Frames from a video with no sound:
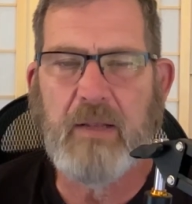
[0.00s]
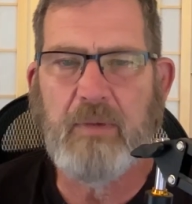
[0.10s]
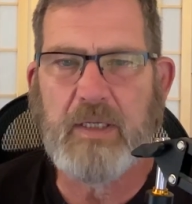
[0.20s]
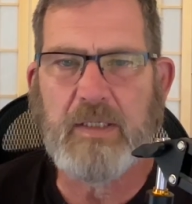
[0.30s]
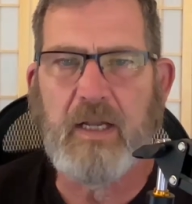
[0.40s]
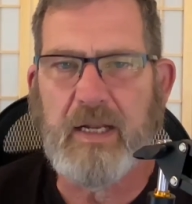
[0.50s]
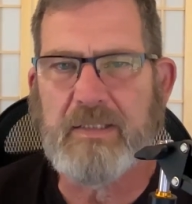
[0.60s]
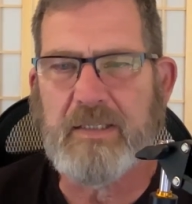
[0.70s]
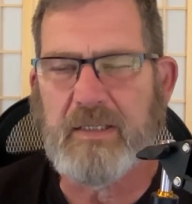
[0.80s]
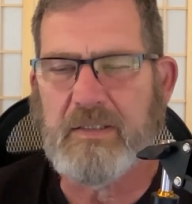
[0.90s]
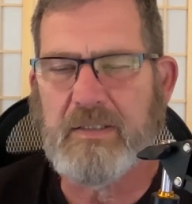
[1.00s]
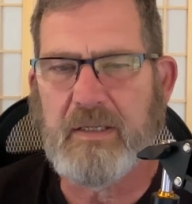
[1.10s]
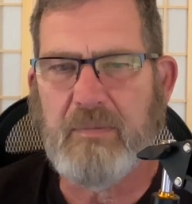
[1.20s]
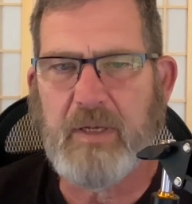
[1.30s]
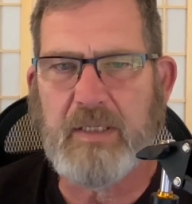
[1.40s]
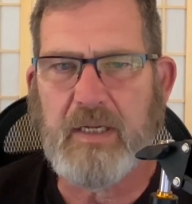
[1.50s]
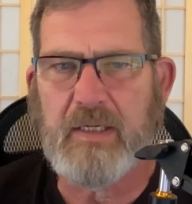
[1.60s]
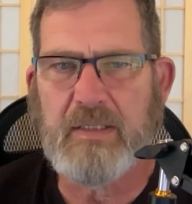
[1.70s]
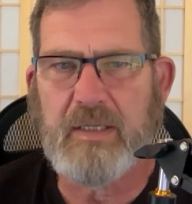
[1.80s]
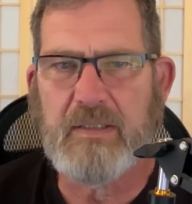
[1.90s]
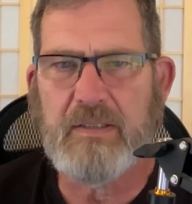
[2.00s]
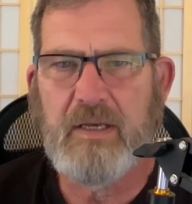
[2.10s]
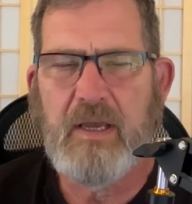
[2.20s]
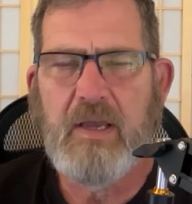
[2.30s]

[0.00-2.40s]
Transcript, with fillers: makes a lot of sense. That makes a lot of sense.